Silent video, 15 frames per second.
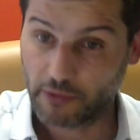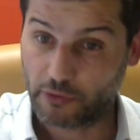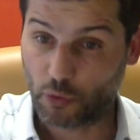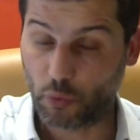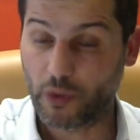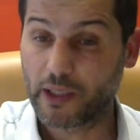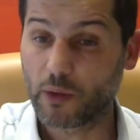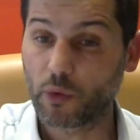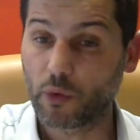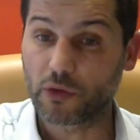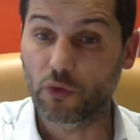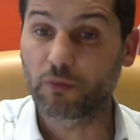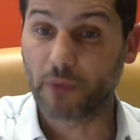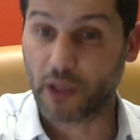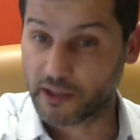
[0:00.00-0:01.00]
the way we
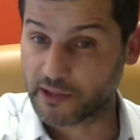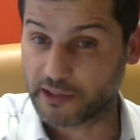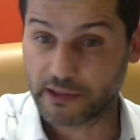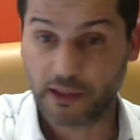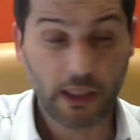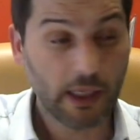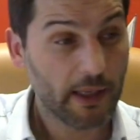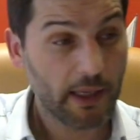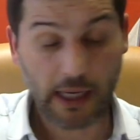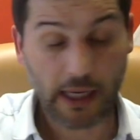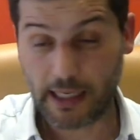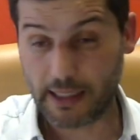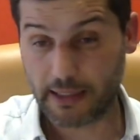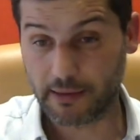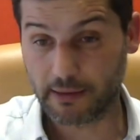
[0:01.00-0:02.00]
do marketing
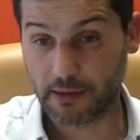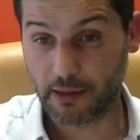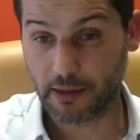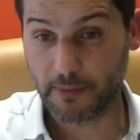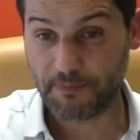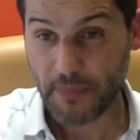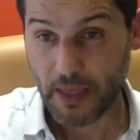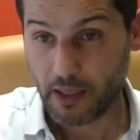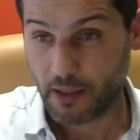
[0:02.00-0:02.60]
and uh,